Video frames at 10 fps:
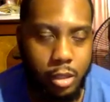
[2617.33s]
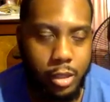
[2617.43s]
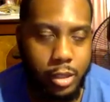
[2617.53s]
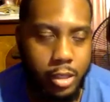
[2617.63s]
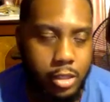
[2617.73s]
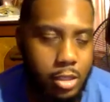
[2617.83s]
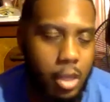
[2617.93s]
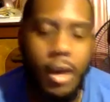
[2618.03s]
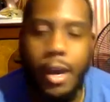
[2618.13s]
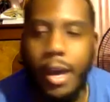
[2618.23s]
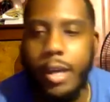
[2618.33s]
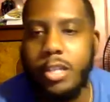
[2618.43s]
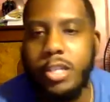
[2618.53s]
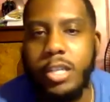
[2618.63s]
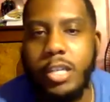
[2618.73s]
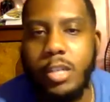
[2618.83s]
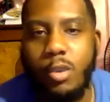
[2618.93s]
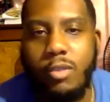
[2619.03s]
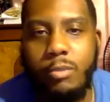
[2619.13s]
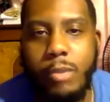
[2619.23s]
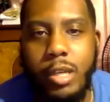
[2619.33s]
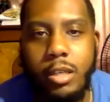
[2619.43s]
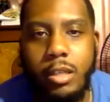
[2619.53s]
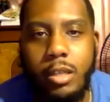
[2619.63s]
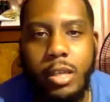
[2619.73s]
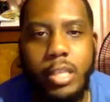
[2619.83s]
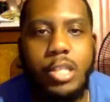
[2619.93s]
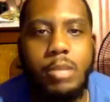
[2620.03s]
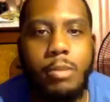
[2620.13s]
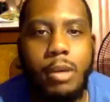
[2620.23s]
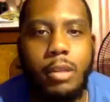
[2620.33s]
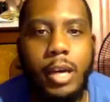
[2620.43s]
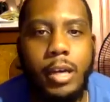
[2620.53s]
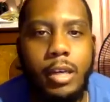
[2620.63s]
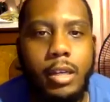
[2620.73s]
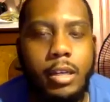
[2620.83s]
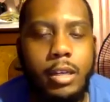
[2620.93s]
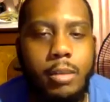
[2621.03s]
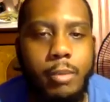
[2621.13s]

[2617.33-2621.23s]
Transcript: us at ingeniouswealthmedia@gmail.com.